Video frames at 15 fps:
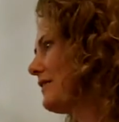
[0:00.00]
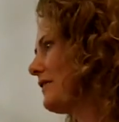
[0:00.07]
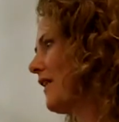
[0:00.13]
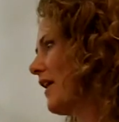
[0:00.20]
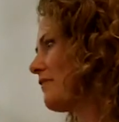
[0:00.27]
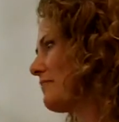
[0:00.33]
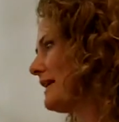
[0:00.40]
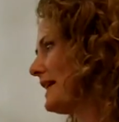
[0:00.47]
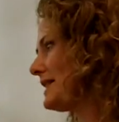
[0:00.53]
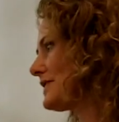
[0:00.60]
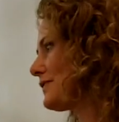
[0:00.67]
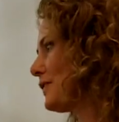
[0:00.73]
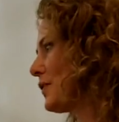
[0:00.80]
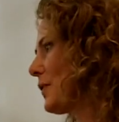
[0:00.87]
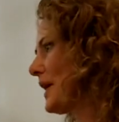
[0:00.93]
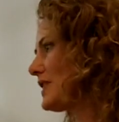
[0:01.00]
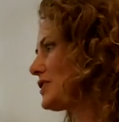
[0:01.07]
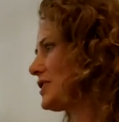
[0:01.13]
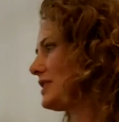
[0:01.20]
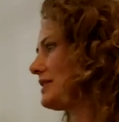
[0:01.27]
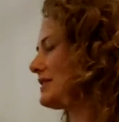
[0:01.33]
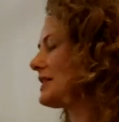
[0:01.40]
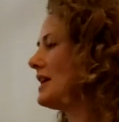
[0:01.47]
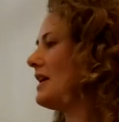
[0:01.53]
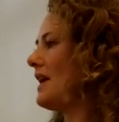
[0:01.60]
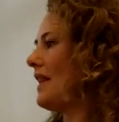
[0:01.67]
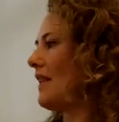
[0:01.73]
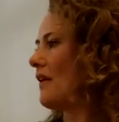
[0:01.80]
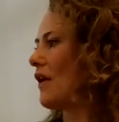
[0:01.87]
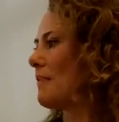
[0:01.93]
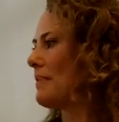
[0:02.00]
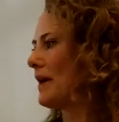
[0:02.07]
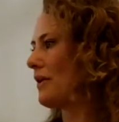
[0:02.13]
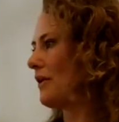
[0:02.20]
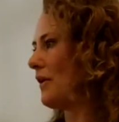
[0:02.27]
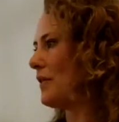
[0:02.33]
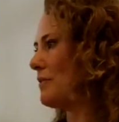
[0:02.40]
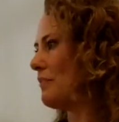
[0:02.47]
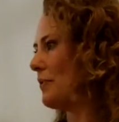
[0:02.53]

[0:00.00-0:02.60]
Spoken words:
5 minutes for questions. They're up here on the